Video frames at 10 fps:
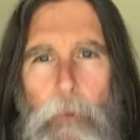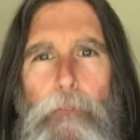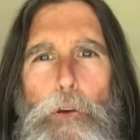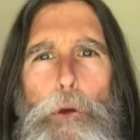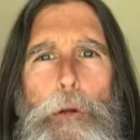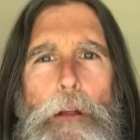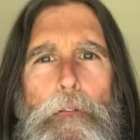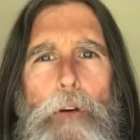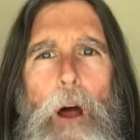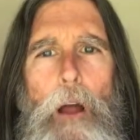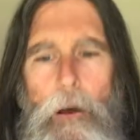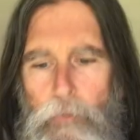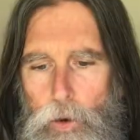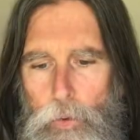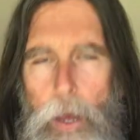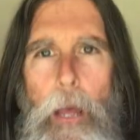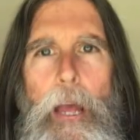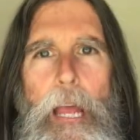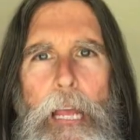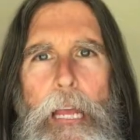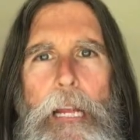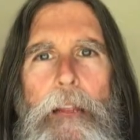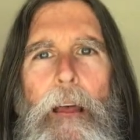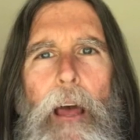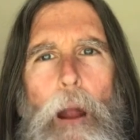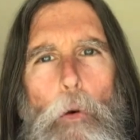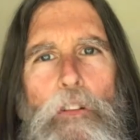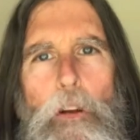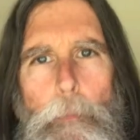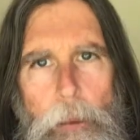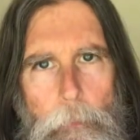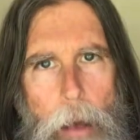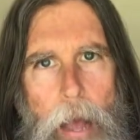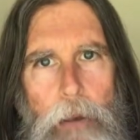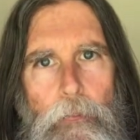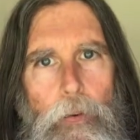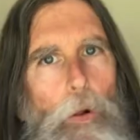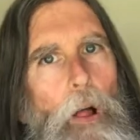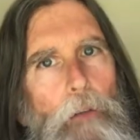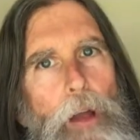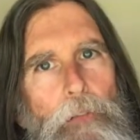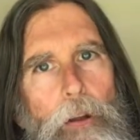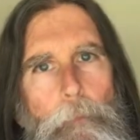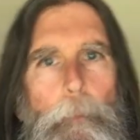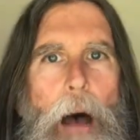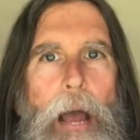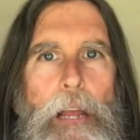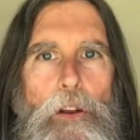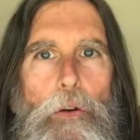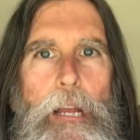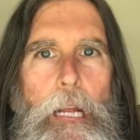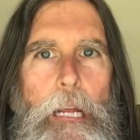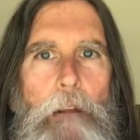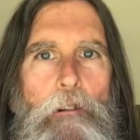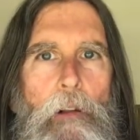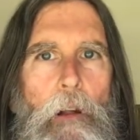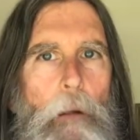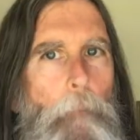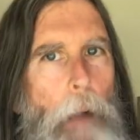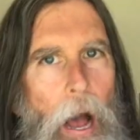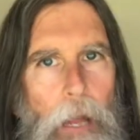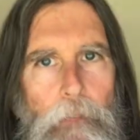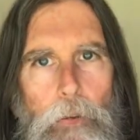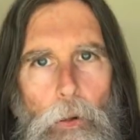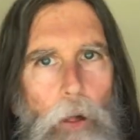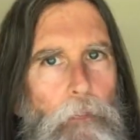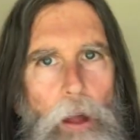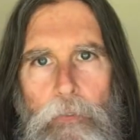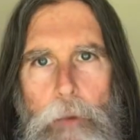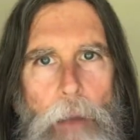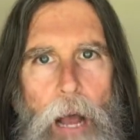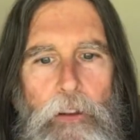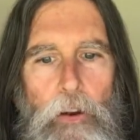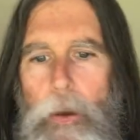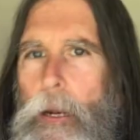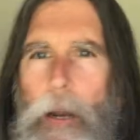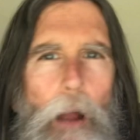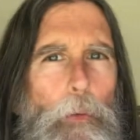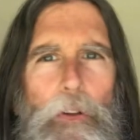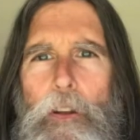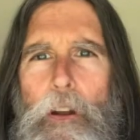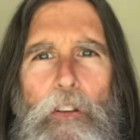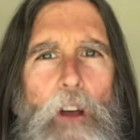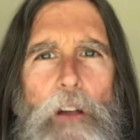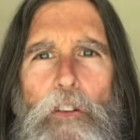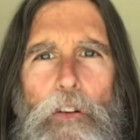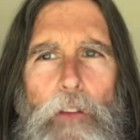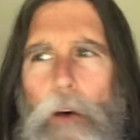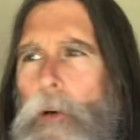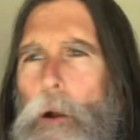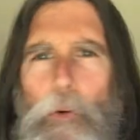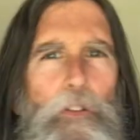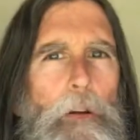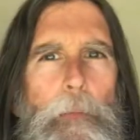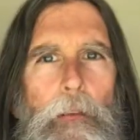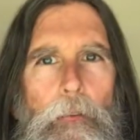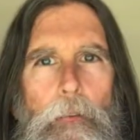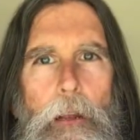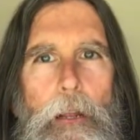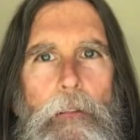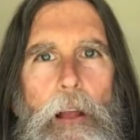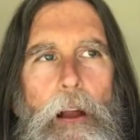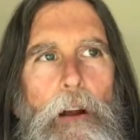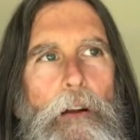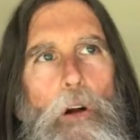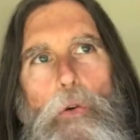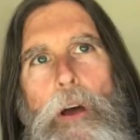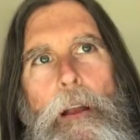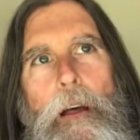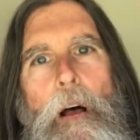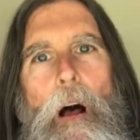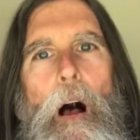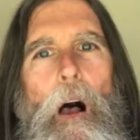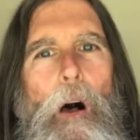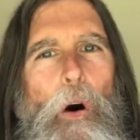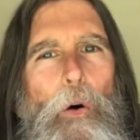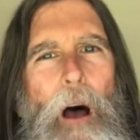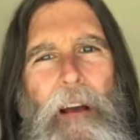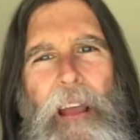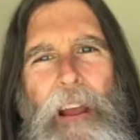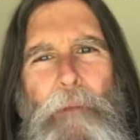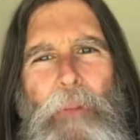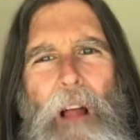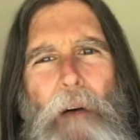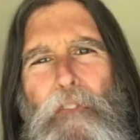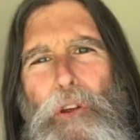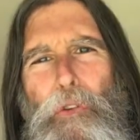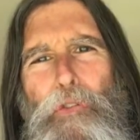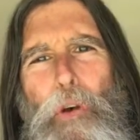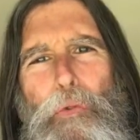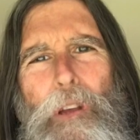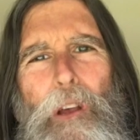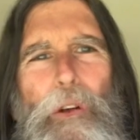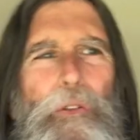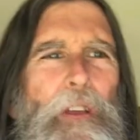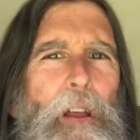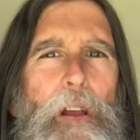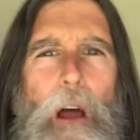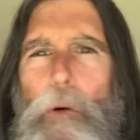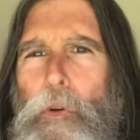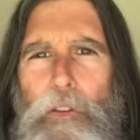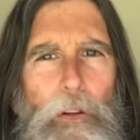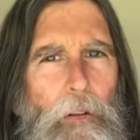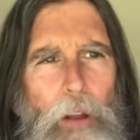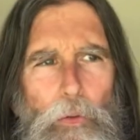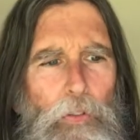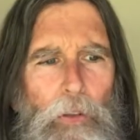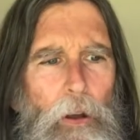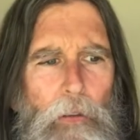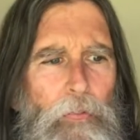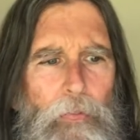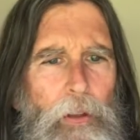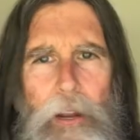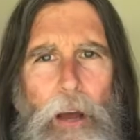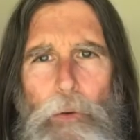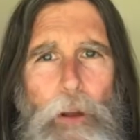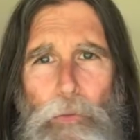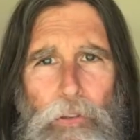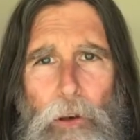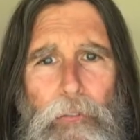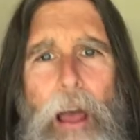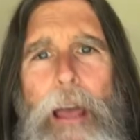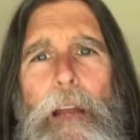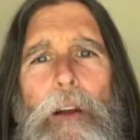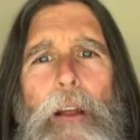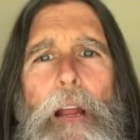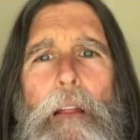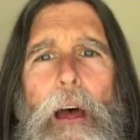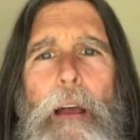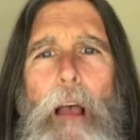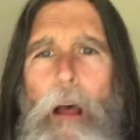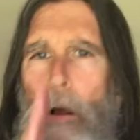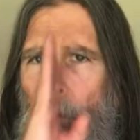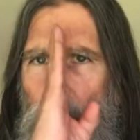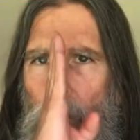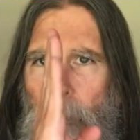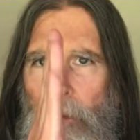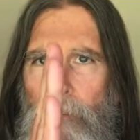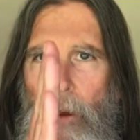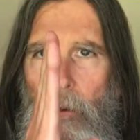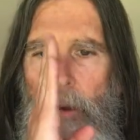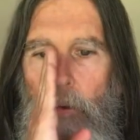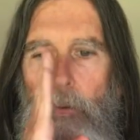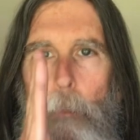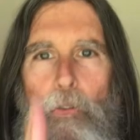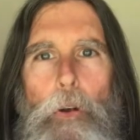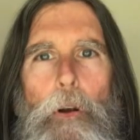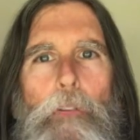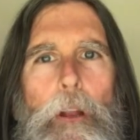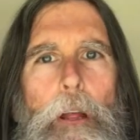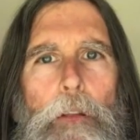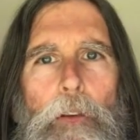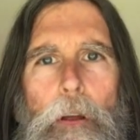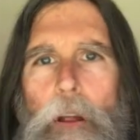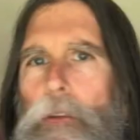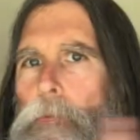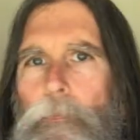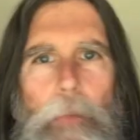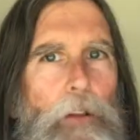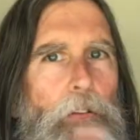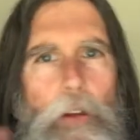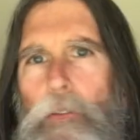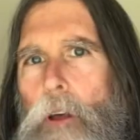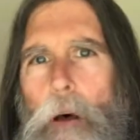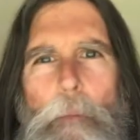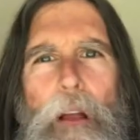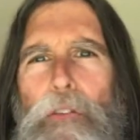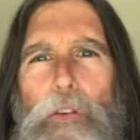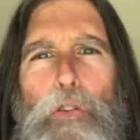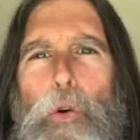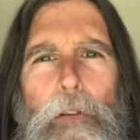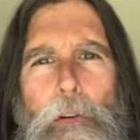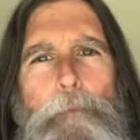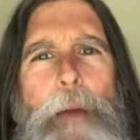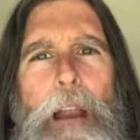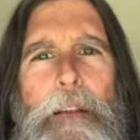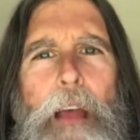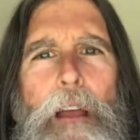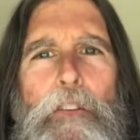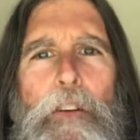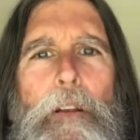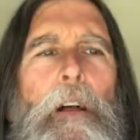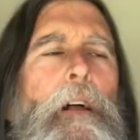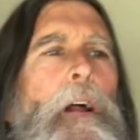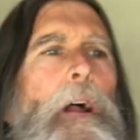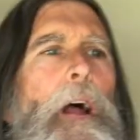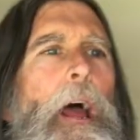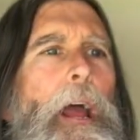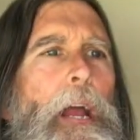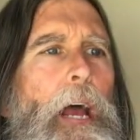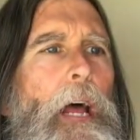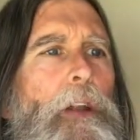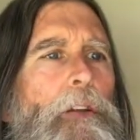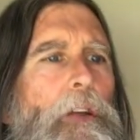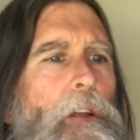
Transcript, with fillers: Food in front of you, eat. And I want you to be mindful of every bite you're eating. Mindful of every bite you're eating. I don't want you to judge yourself. I don't want you to be sitting there going, oh, I can't, I feel so guilty. I don't want you to, no self, you know, no self-hate or anything. I want you to be very just observant. It's a, it's, it's just a, uh, it's a sort of a meditation. And,